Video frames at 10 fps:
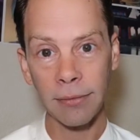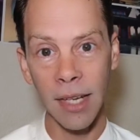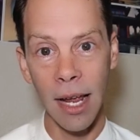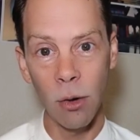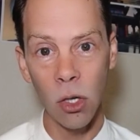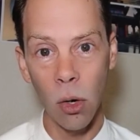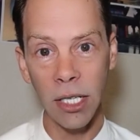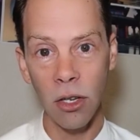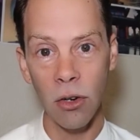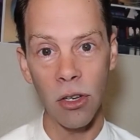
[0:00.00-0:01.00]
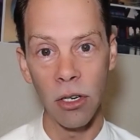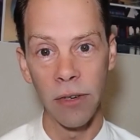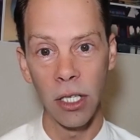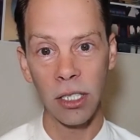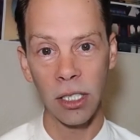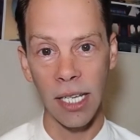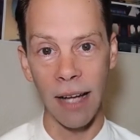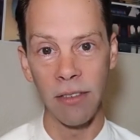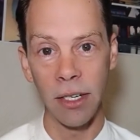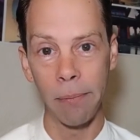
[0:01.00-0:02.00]
I was talking through universal
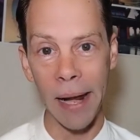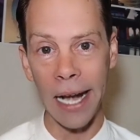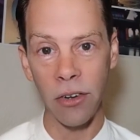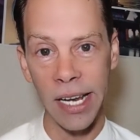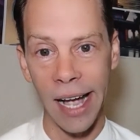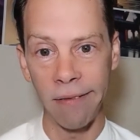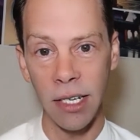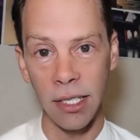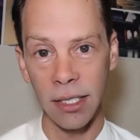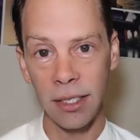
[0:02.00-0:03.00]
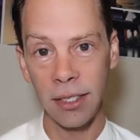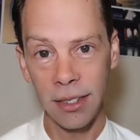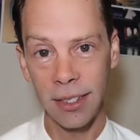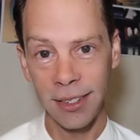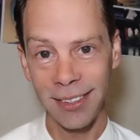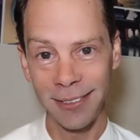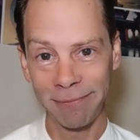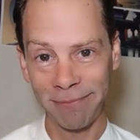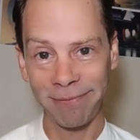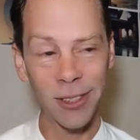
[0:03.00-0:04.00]
planetary governance.
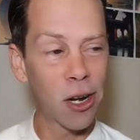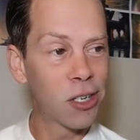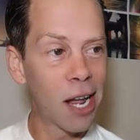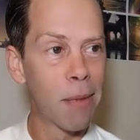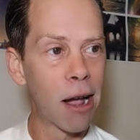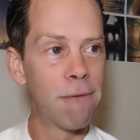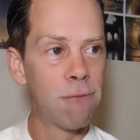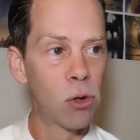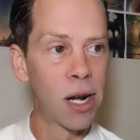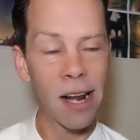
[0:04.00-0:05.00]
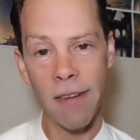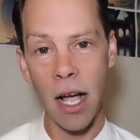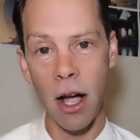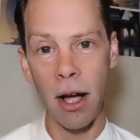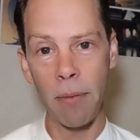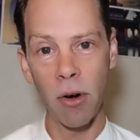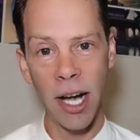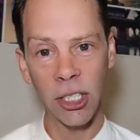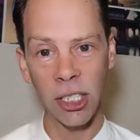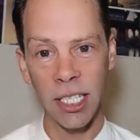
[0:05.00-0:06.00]
Don't make a fool out of our
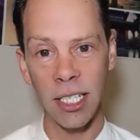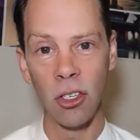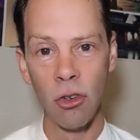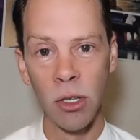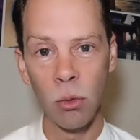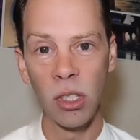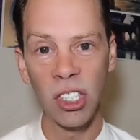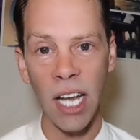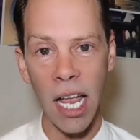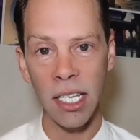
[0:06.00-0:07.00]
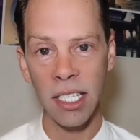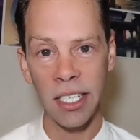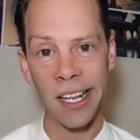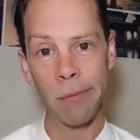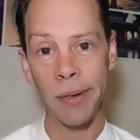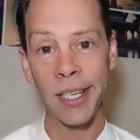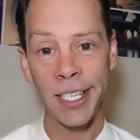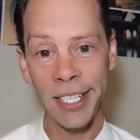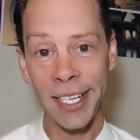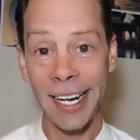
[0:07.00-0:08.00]
operation here. Humans will stay asleep.
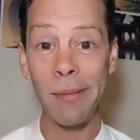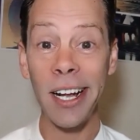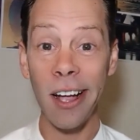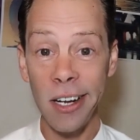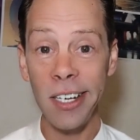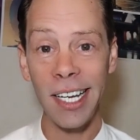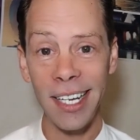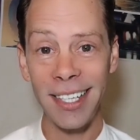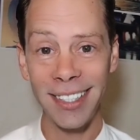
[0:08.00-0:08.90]
And I'm like, oh yeah?